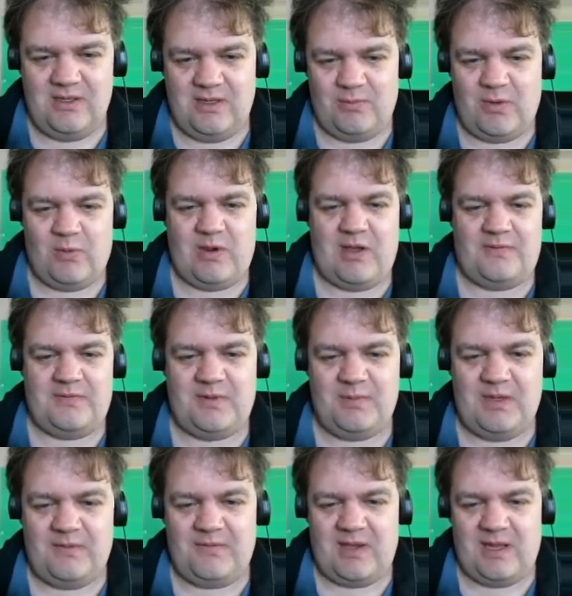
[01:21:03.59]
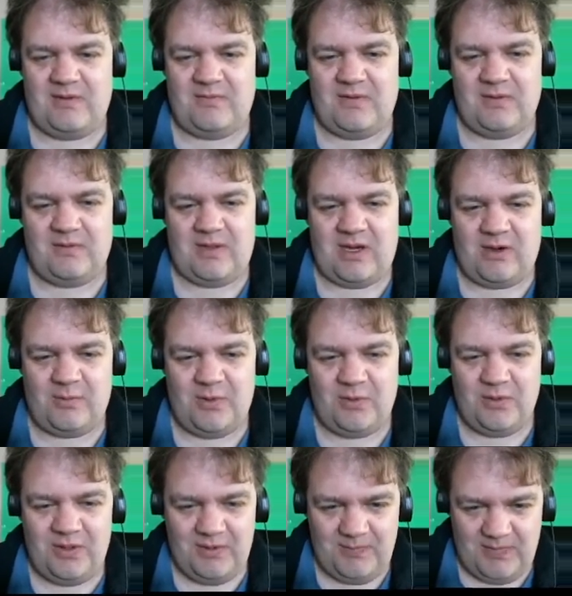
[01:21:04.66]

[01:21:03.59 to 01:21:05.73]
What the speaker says: my wife's a big fan of the caramel.